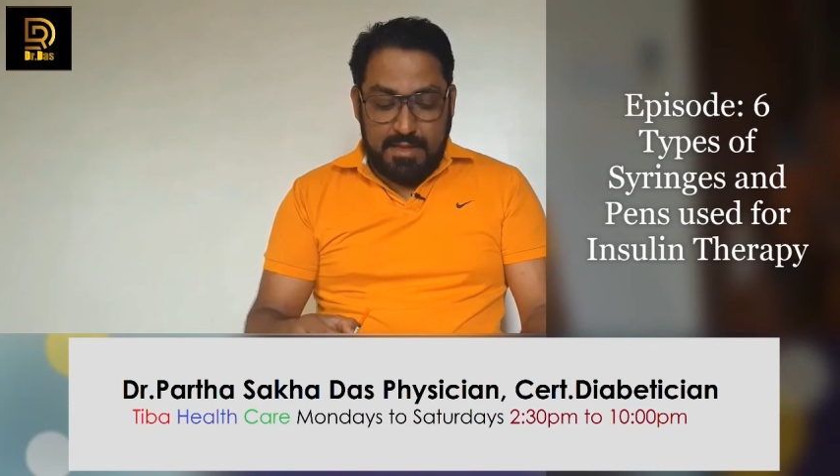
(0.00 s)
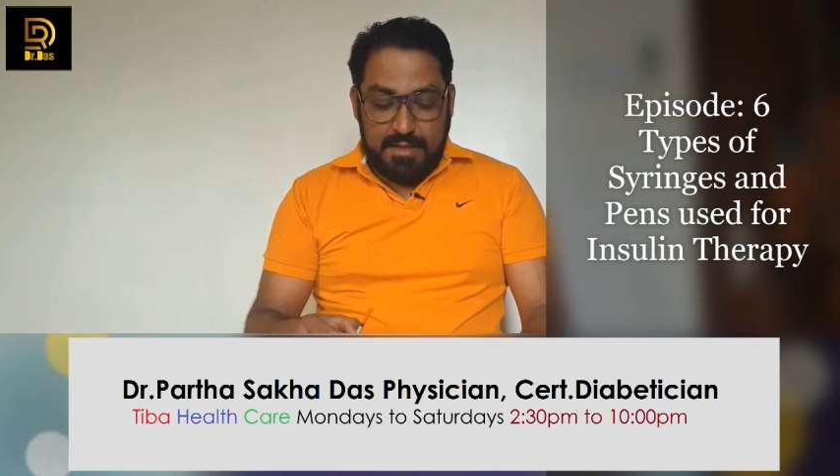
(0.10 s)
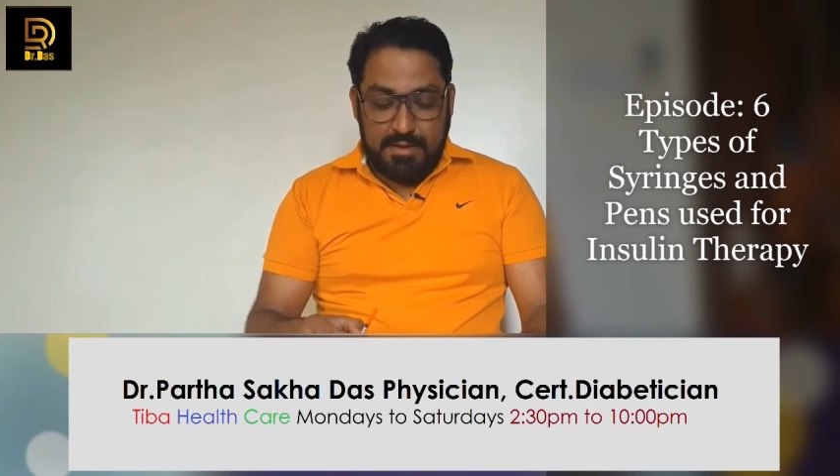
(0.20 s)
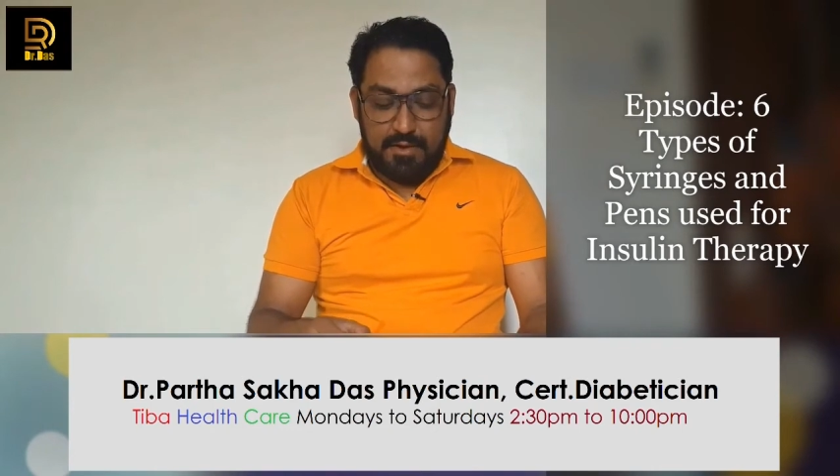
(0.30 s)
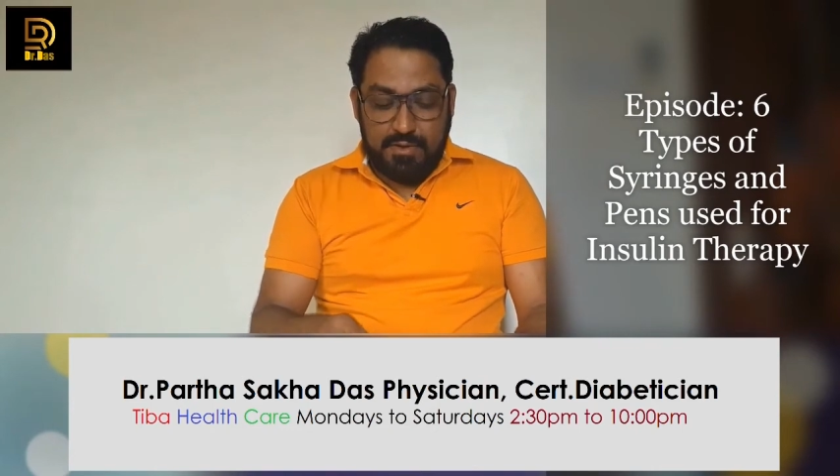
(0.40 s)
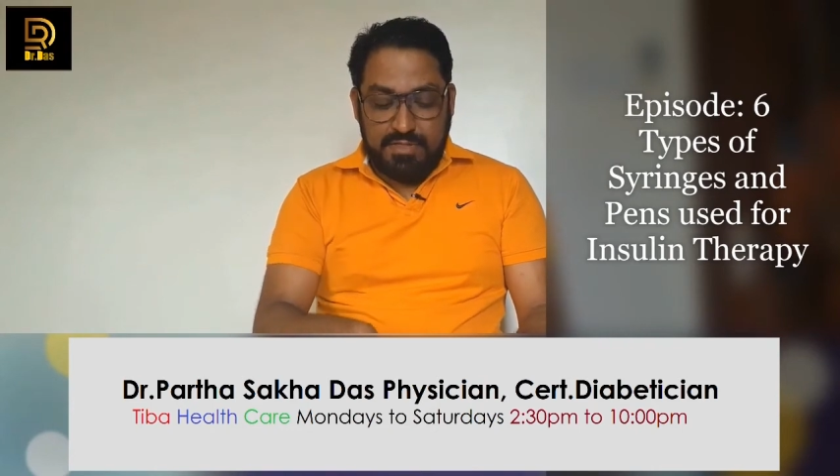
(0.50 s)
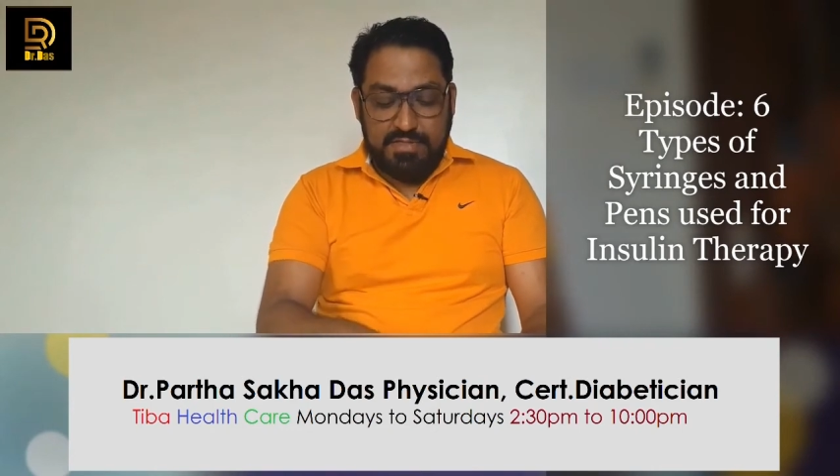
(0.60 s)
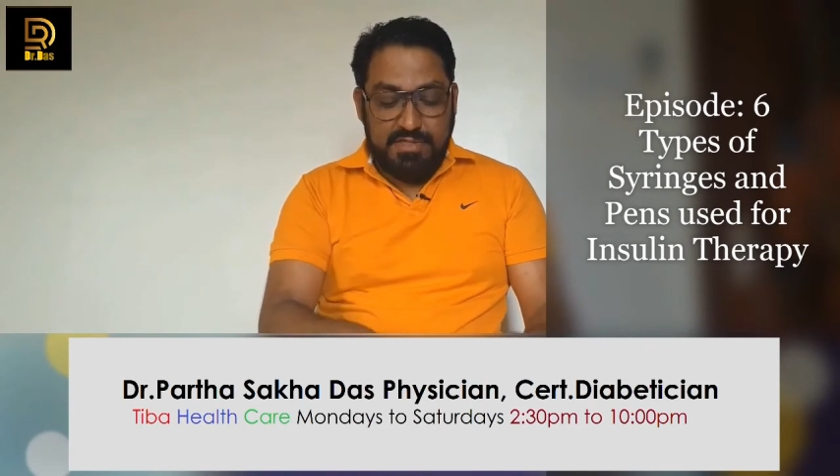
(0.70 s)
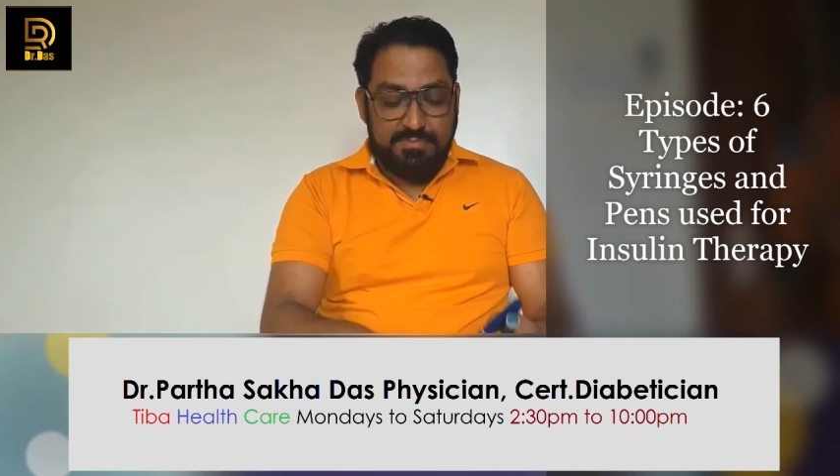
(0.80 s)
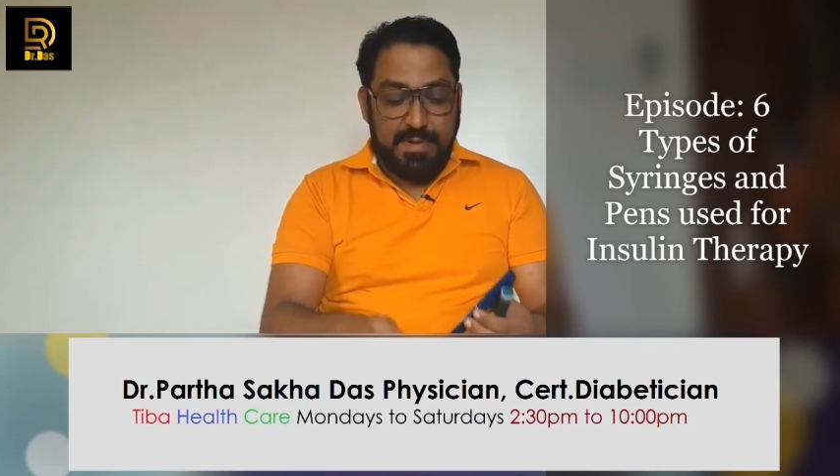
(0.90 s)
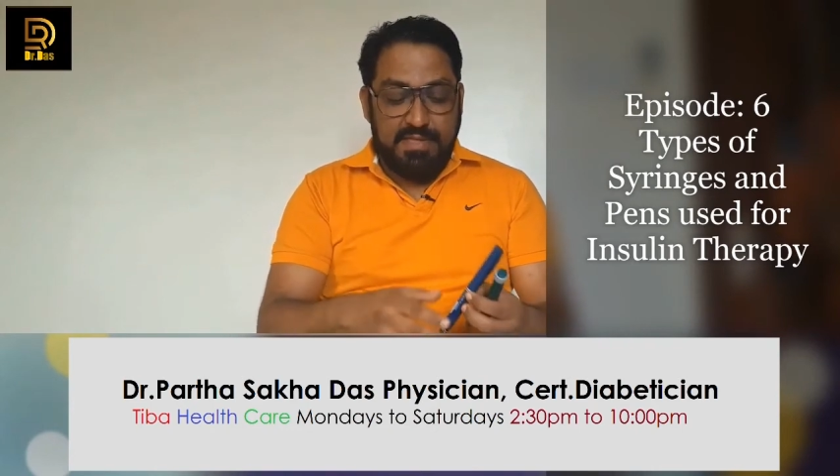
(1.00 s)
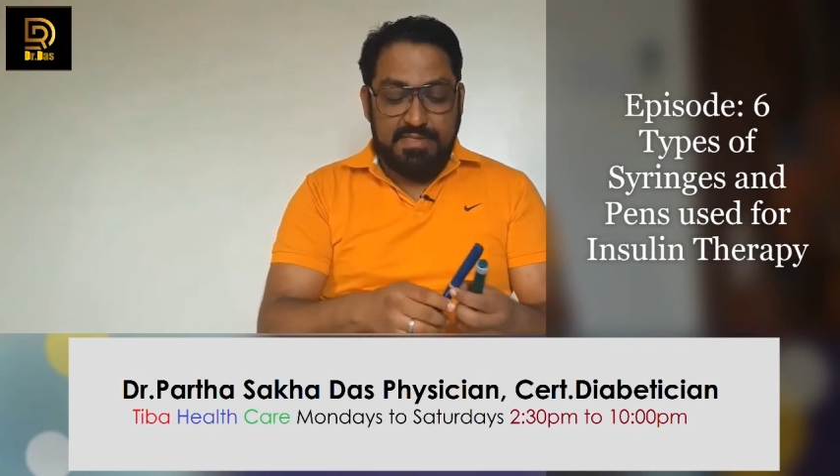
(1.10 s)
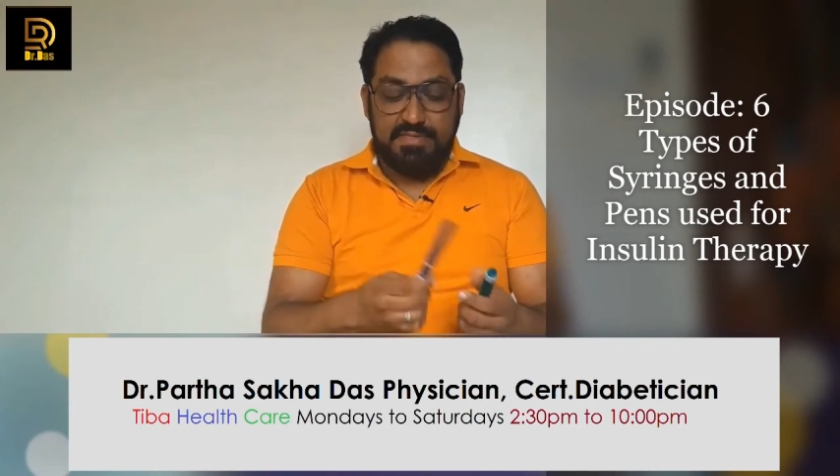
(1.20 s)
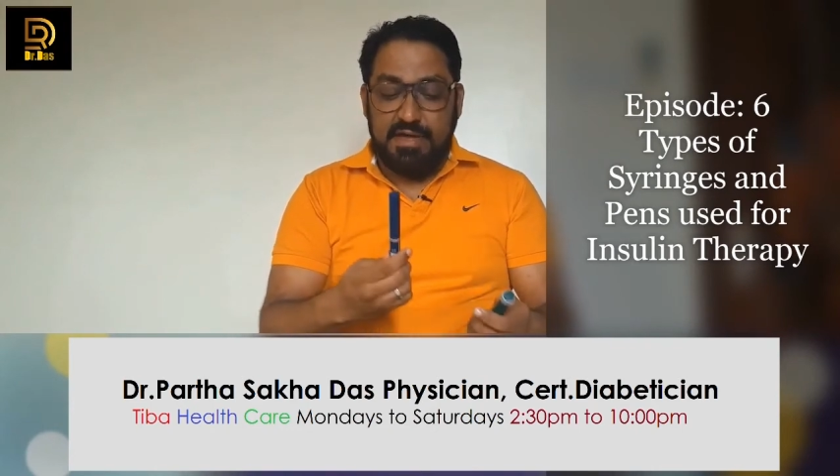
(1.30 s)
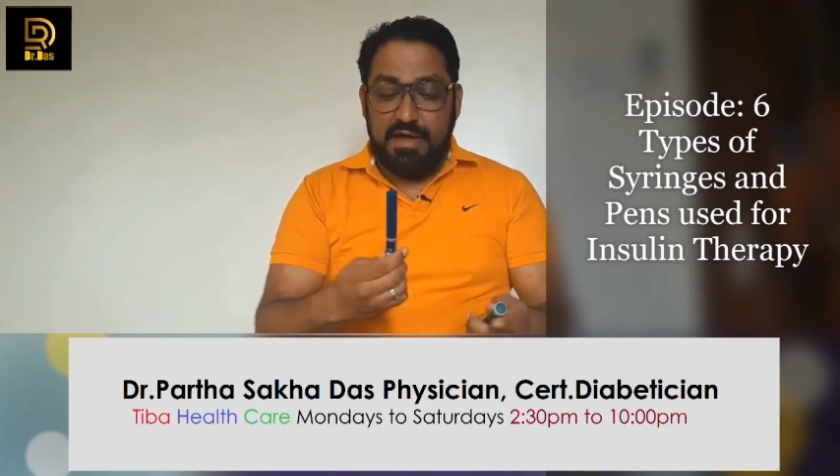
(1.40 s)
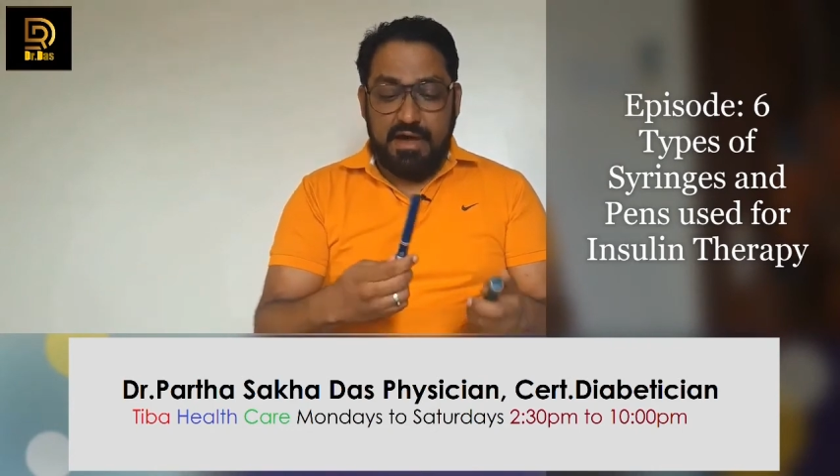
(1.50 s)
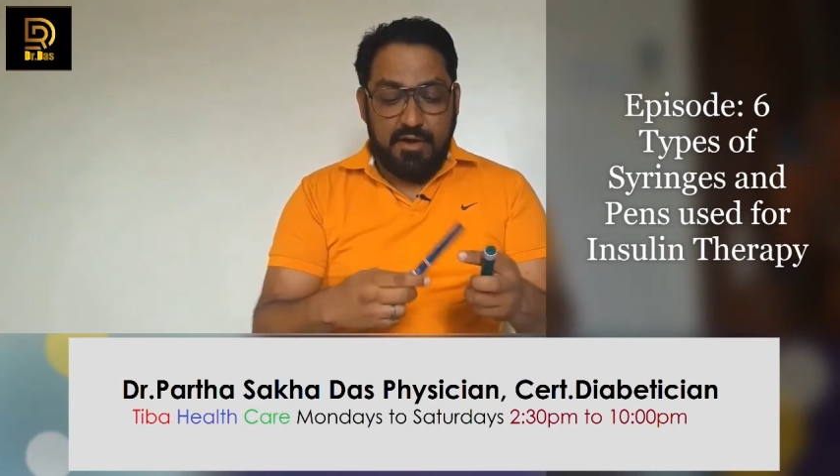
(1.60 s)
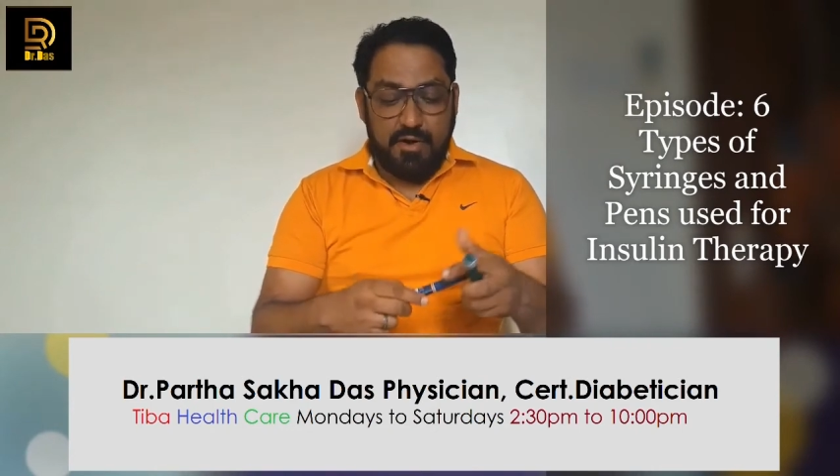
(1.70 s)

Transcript: Now in this pens there are